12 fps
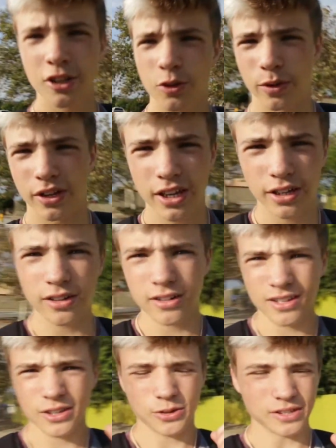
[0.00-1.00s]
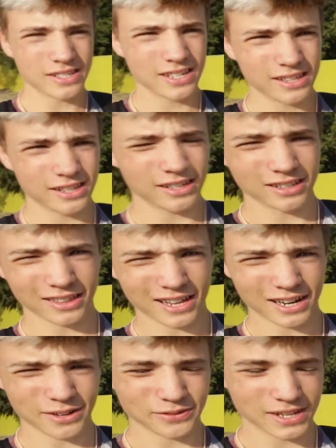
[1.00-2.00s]
So we're here. You can see the
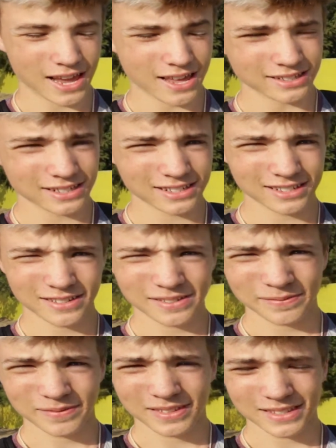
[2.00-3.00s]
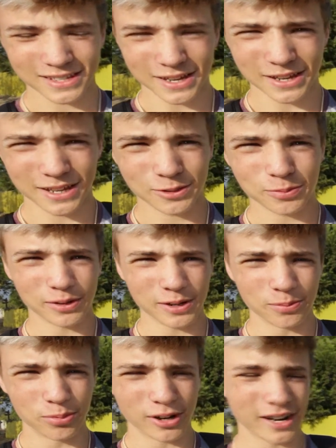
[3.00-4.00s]
line of tents. uh, it's pretty
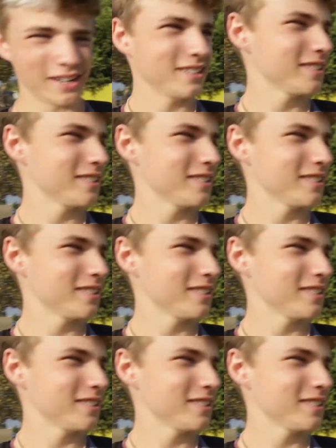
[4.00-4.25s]
bright.